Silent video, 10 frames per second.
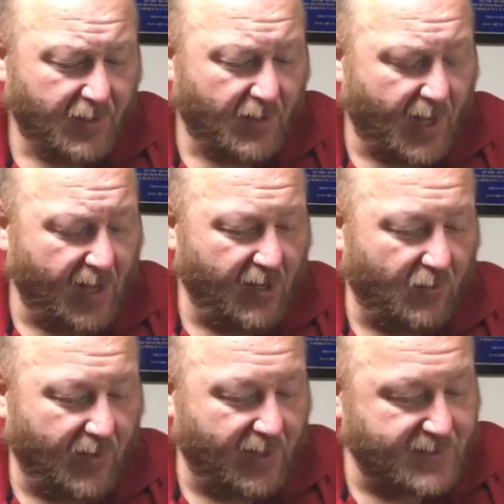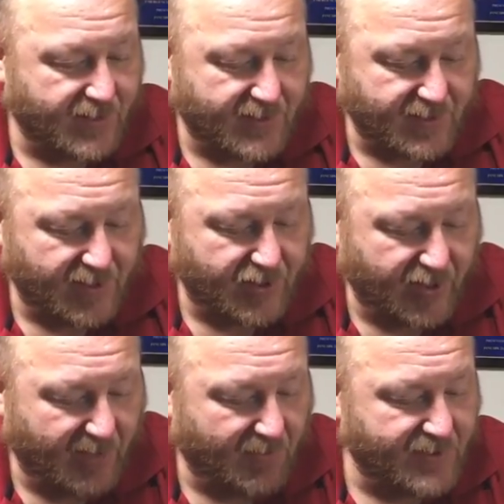You know, I don't know what it is. It's just the
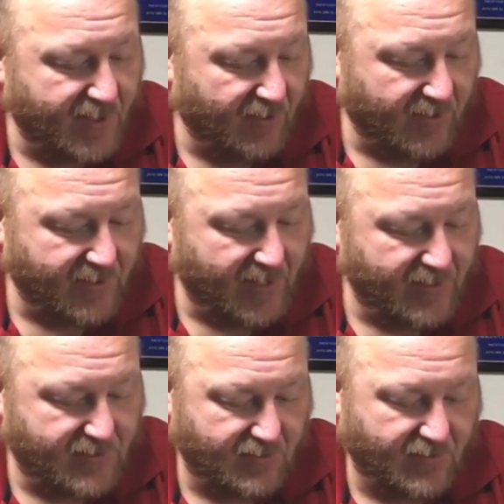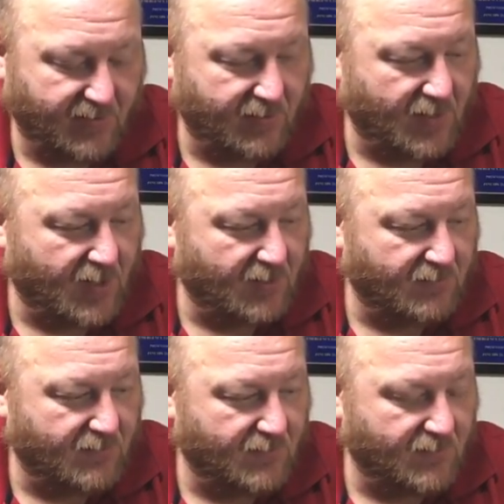Centurion ones. They look nice.
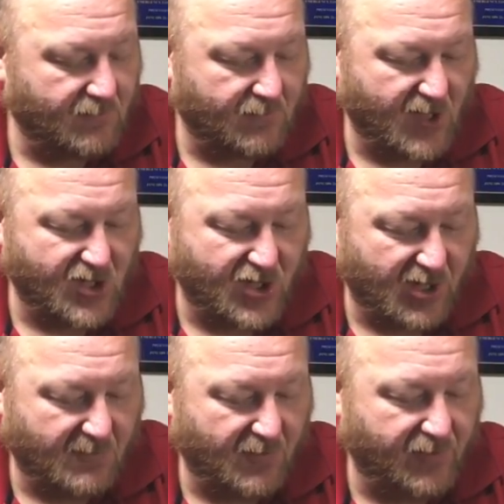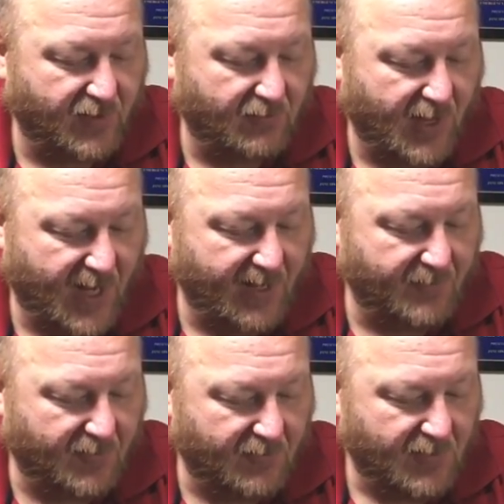They're durable. They're
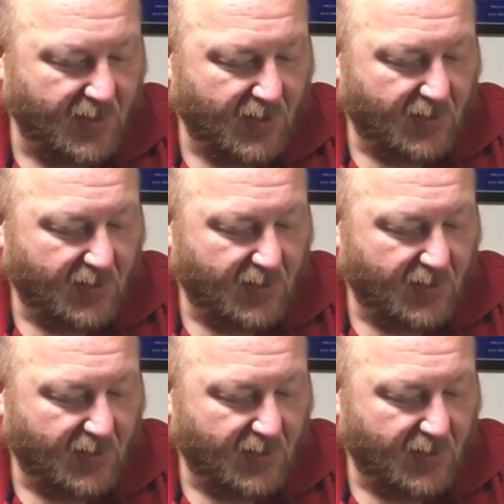reliable.